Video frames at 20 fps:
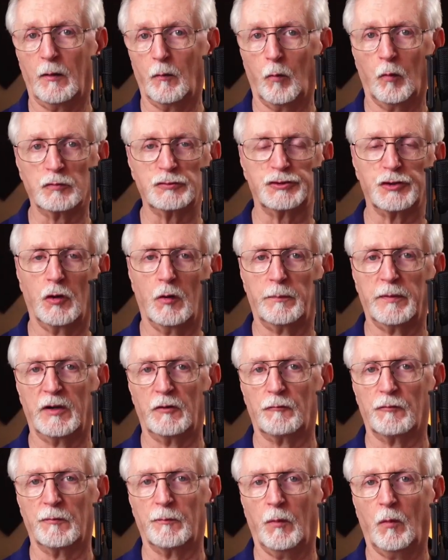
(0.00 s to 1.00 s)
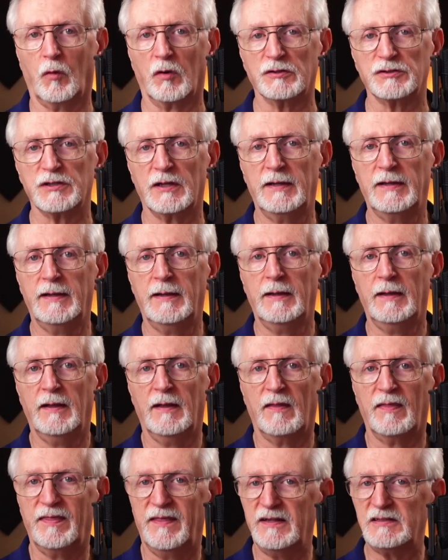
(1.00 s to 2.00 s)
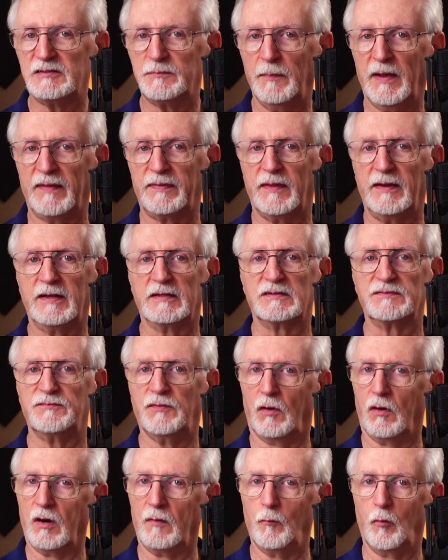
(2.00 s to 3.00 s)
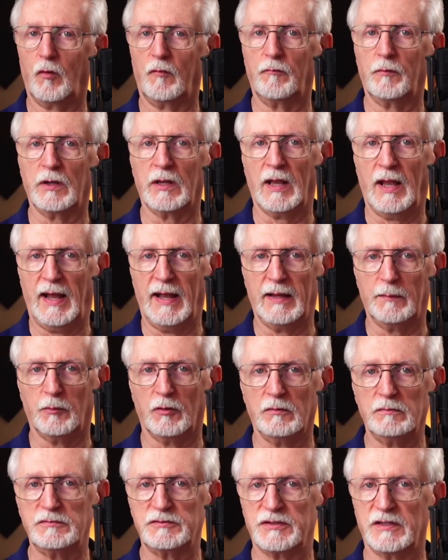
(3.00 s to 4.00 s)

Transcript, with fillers: and it won't show up in the reports. This method is far more reliable